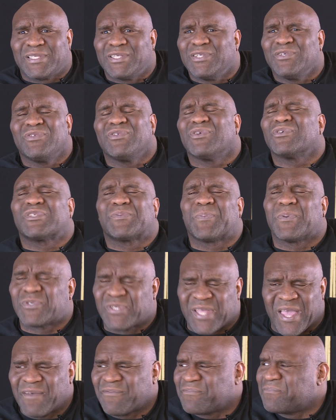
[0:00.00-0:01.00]
and you're not supposed
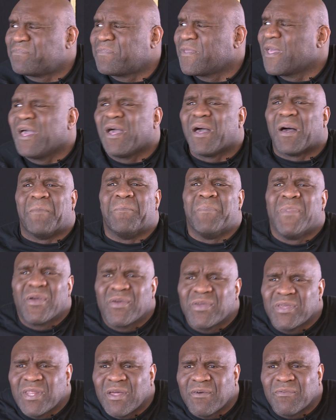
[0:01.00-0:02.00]
to have a
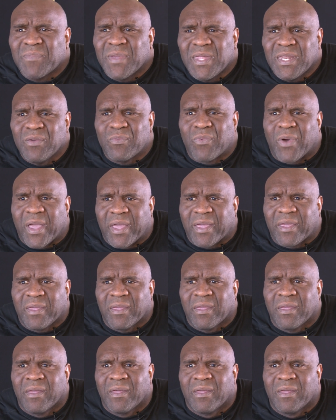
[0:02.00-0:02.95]
million of them anyway.